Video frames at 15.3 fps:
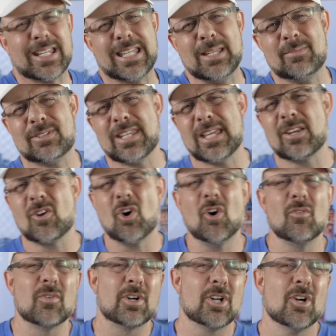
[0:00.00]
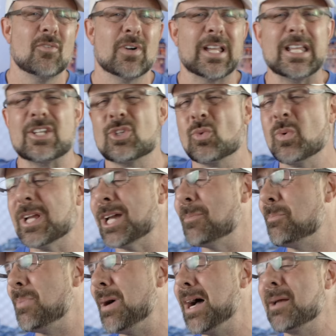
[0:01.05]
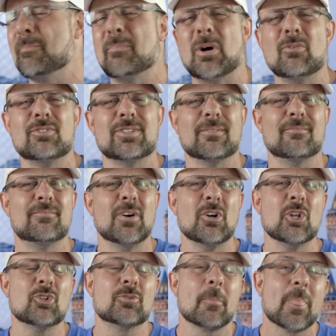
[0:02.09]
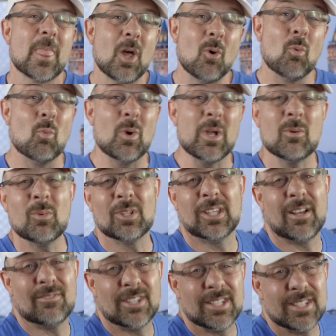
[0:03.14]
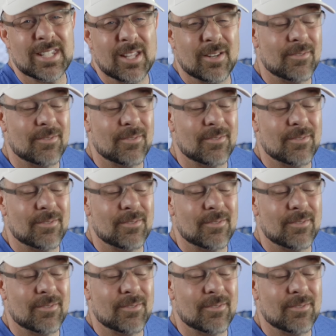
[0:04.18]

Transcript: I keep saying over and over again, swing on by, post some photos. We would love to see it.